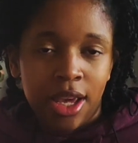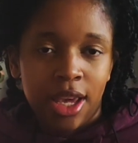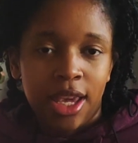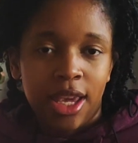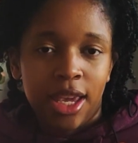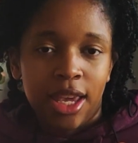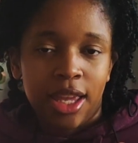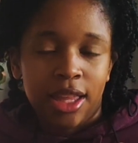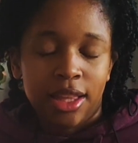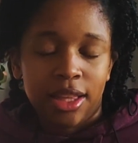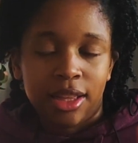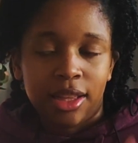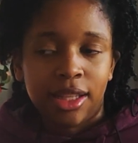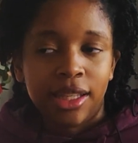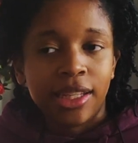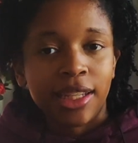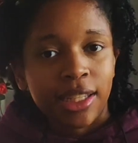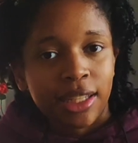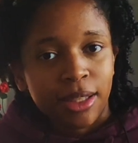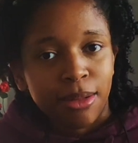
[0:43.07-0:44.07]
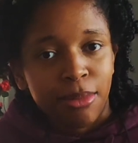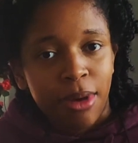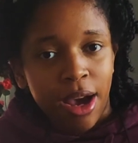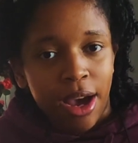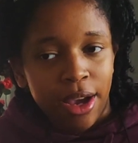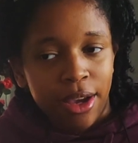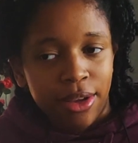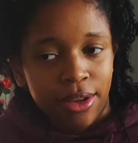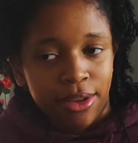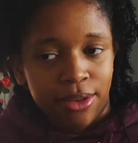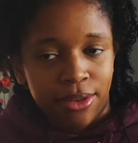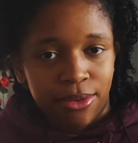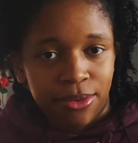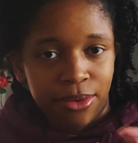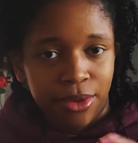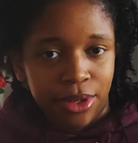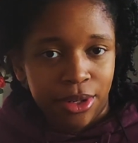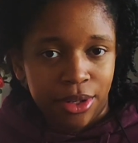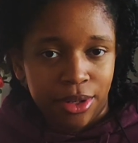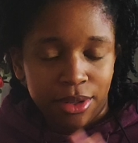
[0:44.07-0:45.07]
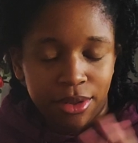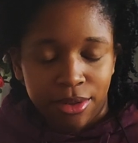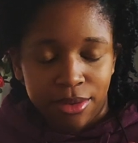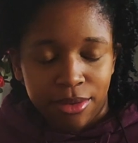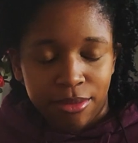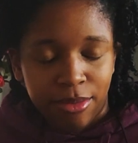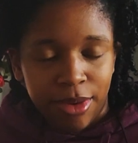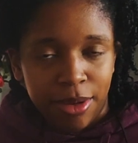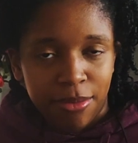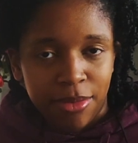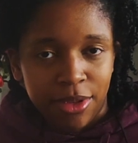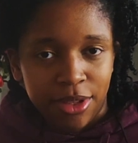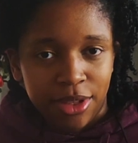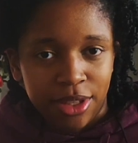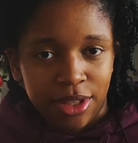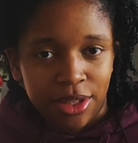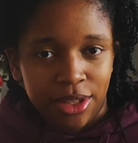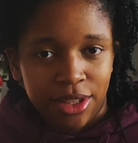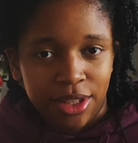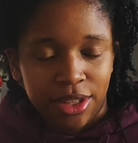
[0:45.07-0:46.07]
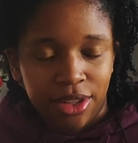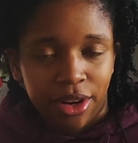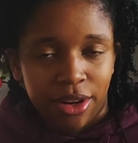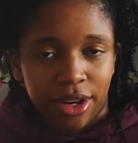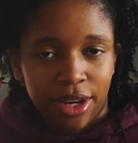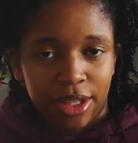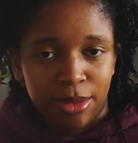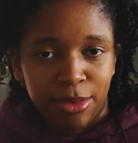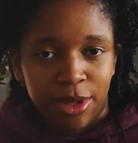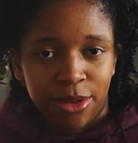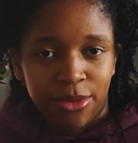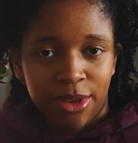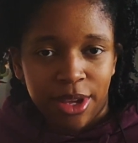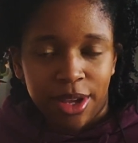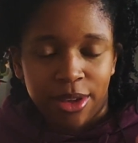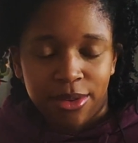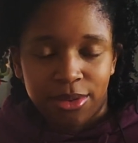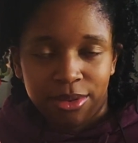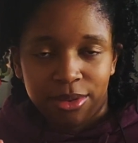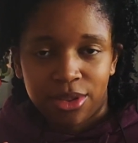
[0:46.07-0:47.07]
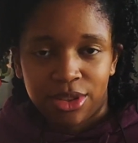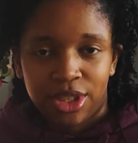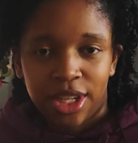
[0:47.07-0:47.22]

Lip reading: And link in the bio for my book series, Archives of BFF.